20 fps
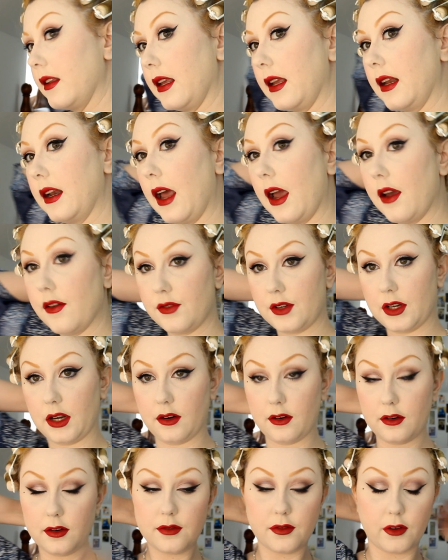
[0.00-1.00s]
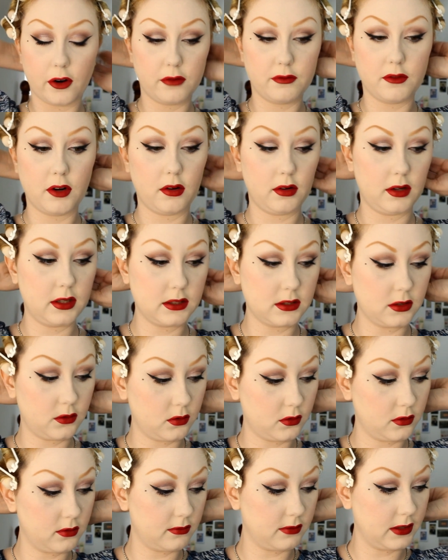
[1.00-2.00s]
then I've done foam rollers
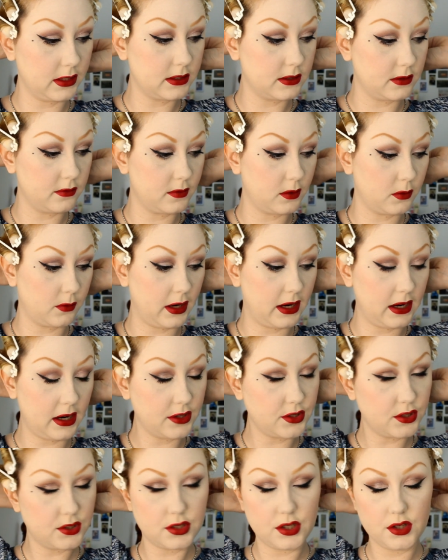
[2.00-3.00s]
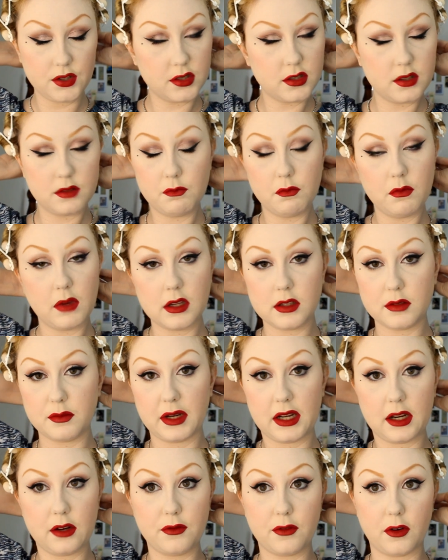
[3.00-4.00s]
all the rest of the way. I just used as
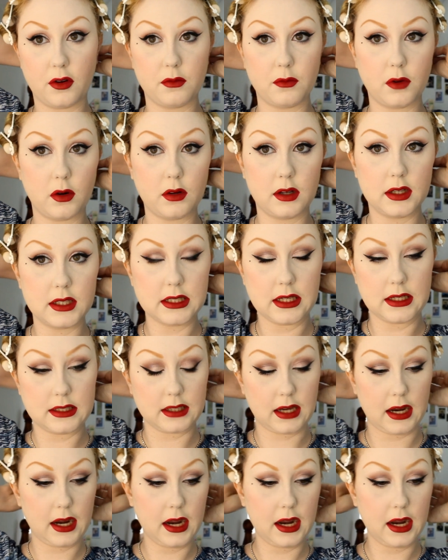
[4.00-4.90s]
many foam rollers as I